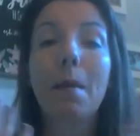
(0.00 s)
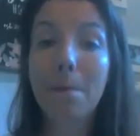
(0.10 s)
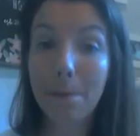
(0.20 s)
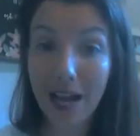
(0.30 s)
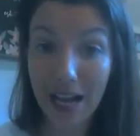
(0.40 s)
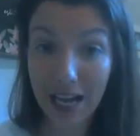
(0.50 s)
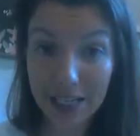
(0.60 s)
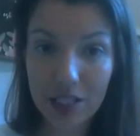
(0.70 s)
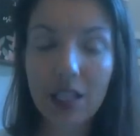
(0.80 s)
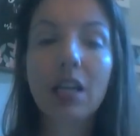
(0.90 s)

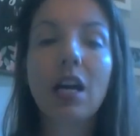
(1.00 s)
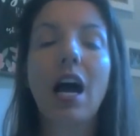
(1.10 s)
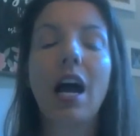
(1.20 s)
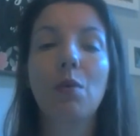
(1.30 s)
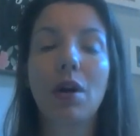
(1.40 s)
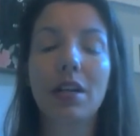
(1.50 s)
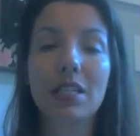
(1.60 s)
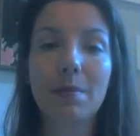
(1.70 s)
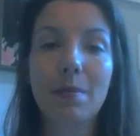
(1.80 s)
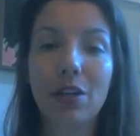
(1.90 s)
but I wanted
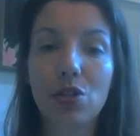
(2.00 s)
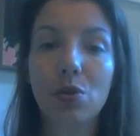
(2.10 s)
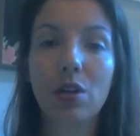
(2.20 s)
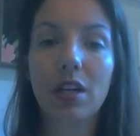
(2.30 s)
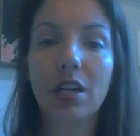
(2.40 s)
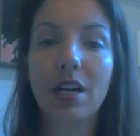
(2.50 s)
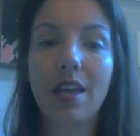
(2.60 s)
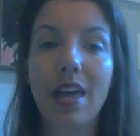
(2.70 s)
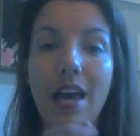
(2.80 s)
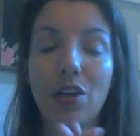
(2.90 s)
to make sure
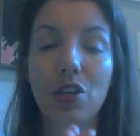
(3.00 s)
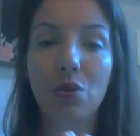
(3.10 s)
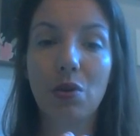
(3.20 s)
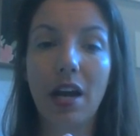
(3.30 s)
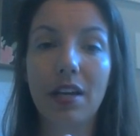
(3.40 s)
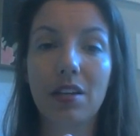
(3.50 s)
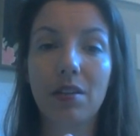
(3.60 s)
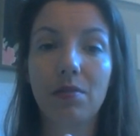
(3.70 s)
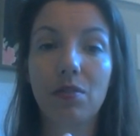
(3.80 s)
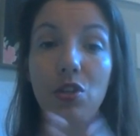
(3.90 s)
that you kind
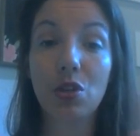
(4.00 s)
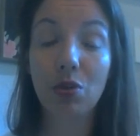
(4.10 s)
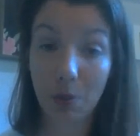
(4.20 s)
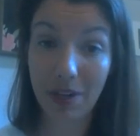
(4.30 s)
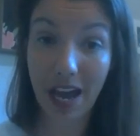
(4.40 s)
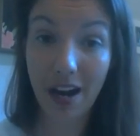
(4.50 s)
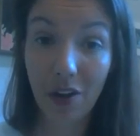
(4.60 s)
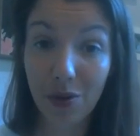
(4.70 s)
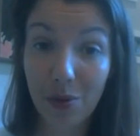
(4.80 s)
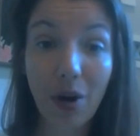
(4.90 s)
of knew that we had
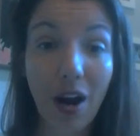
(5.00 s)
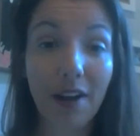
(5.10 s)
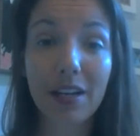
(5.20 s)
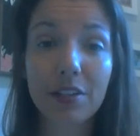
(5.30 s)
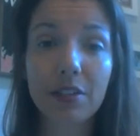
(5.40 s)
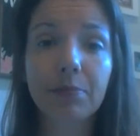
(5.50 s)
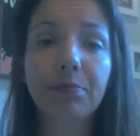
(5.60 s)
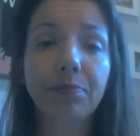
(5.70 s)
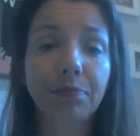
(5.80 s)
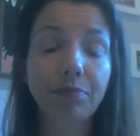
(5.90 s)
other products,
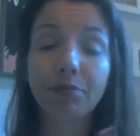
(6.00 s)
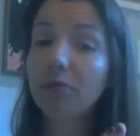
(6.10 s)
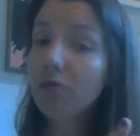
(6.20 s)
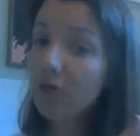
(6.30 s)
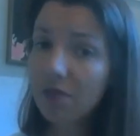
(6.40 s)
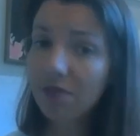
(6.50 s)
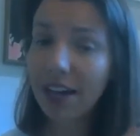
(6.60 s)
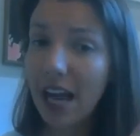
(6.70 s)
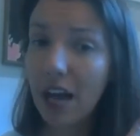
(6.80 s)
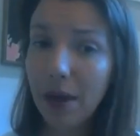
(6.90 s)
find
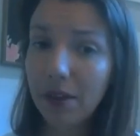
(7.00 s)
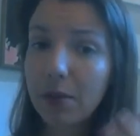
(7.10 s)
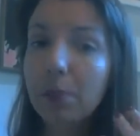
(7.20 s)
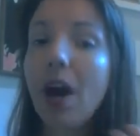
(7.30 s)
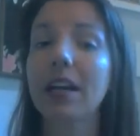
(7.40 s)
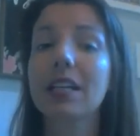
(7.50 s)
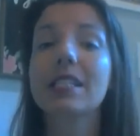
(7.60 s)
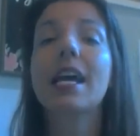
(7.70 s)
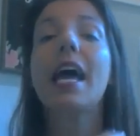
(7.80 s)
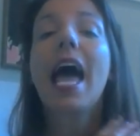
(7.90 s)
out about the products,
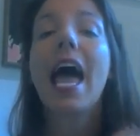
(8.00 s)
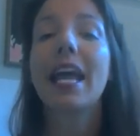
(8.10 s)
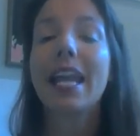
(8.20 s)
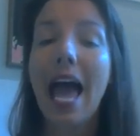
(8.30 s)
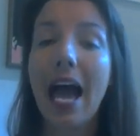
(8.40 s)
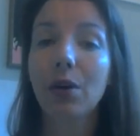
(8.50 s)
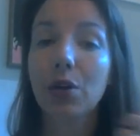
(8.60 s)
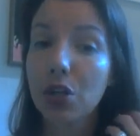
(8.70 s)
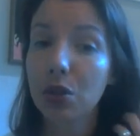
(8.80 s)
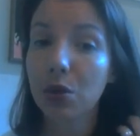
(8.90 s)
and how
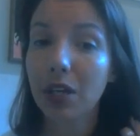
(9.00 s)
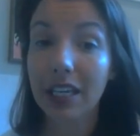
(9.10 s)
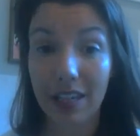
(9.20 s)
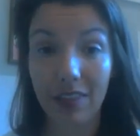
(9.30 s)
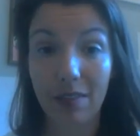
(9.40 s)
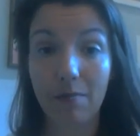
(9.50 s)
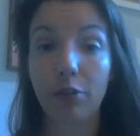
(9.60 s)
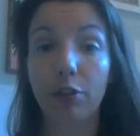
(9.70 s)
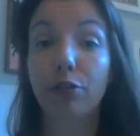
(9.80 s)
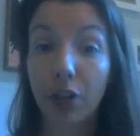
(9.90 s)
you can get them for
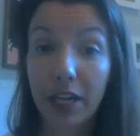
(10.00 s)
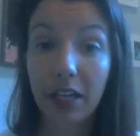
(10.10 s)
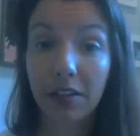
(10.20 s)
free.